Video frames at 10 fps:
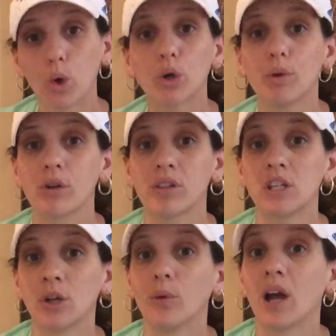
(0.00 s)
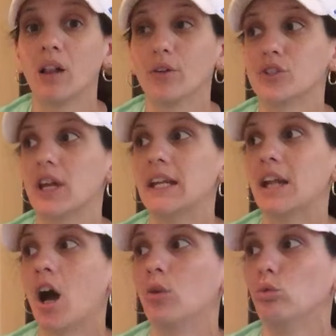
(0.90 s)
warm earthy tone colors
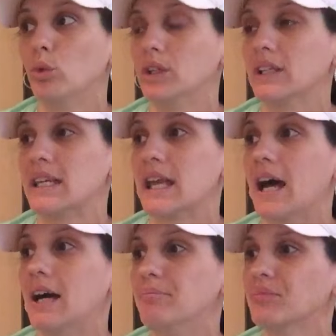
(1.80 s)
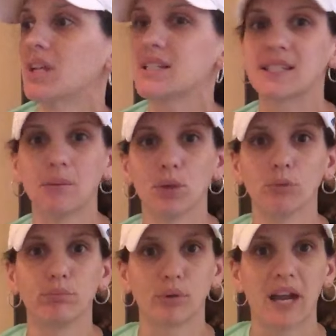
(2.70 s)
and not really
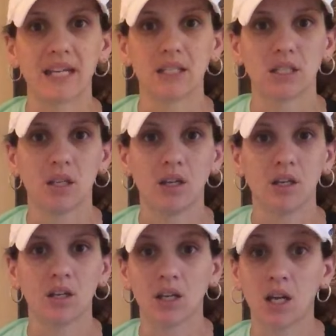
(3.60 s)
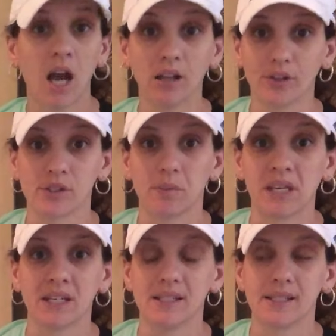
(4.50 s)
summer bright colors,
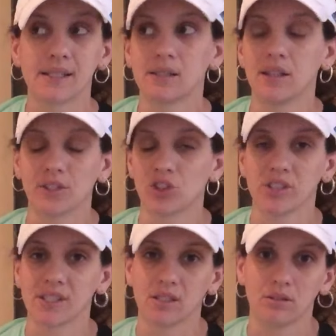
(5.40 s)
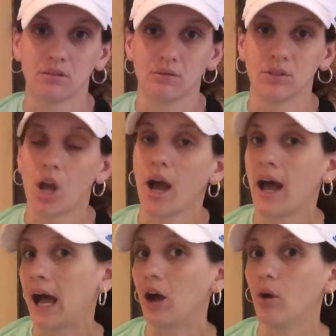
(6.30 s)
because that's just not
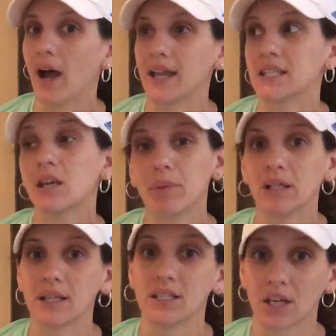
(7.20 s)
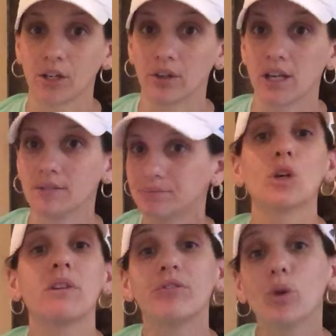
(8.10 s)
how I typically decorate.
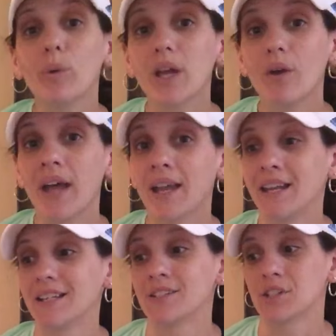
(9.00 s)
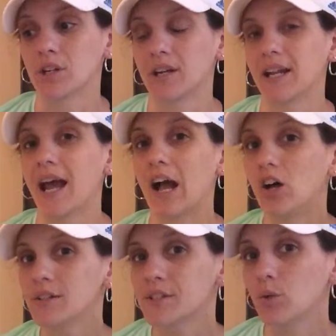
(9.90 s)
So before we go ahead and get started, I
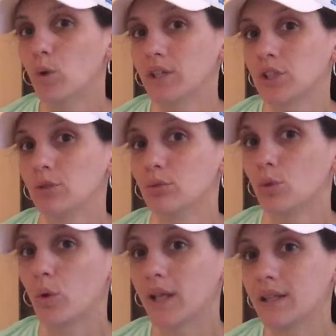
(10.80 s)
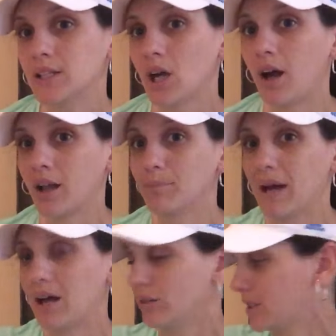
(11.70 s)
also want to quickly talk
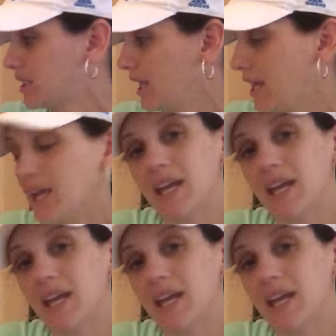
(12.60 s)
about